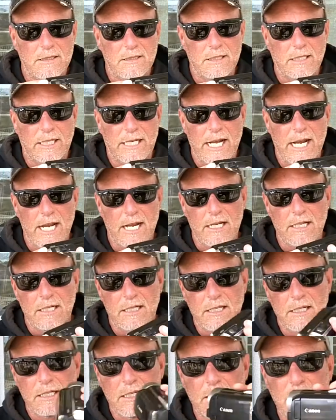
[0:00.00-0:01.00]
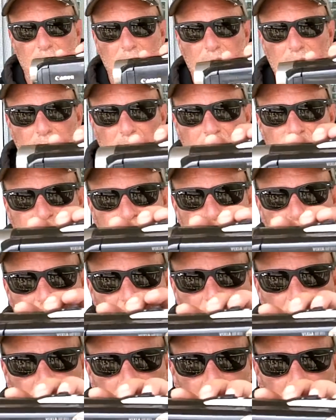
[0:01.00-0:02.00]
This is a Canon
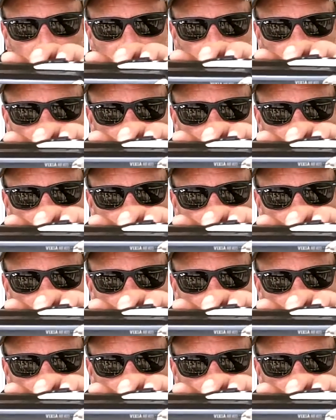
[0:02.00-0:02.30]
Vixia